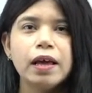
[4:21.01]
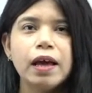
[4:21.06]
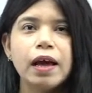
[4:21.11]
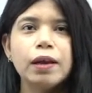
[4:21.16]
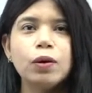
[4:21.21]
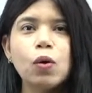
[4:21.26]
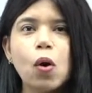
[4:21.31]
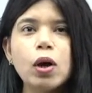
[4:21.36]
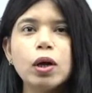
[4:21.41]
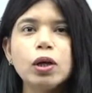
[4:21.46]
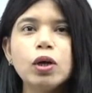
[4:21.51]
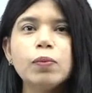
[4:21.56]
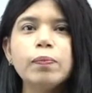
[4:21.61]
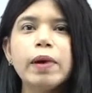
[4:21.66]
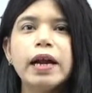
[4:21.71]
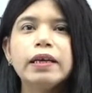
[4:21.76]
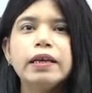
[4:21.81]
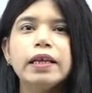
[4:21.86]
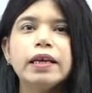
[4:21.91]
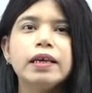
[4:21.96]
And
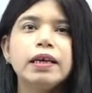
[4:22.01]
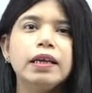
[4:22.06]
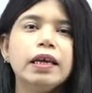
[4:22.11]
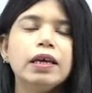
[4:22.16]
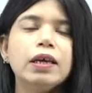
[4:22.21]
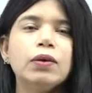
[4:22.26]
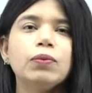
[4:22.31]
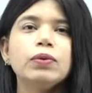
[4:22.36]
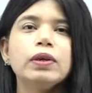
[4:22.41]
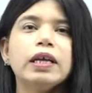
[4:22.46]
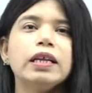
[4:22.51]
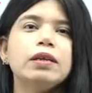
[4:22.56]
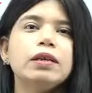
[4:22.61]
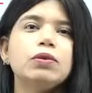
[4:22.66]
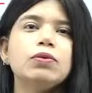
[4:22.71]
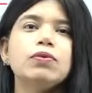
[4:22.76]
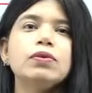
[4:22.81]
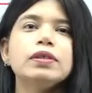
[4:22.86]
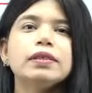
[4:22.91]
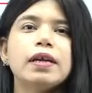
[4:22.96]
automatically, you need
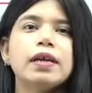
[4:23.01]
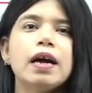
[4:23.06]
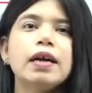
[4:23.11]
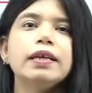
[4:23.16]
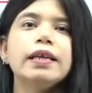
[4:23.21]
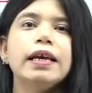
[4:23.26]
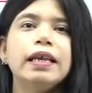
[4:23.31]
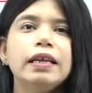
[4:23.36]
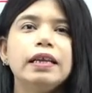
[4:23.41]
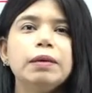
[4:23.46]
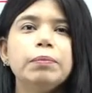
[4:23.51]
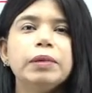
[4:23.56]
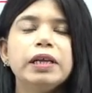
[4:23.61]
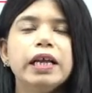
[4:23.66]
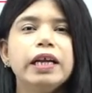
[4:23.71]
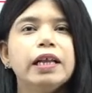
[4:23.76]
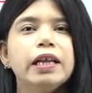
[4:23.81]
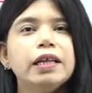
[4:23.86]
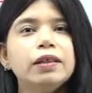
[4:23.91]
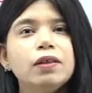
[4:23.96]
to start
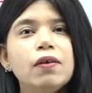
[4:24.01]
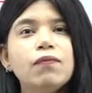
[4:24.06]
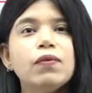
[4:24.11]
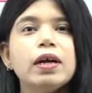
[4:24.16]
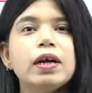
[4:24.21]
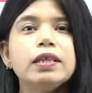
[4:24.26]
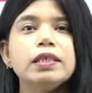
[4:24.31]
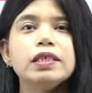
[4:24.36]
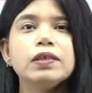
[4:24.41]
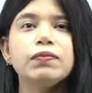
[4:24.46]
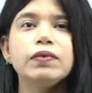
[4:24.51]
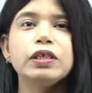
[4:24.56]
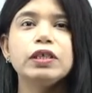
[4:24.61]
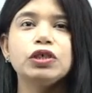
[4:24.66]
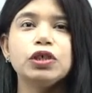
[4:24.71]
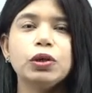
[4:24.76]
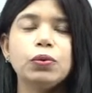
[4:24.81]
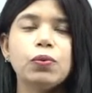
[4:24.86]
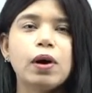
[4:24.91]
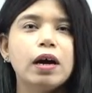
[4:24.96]
eliminating the ones
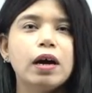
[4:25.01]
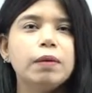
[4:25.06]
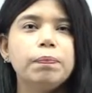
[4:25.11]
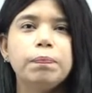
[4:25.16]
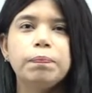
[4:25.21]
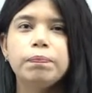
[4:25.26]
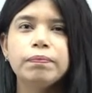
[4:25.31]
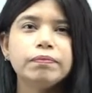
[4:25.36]
which you are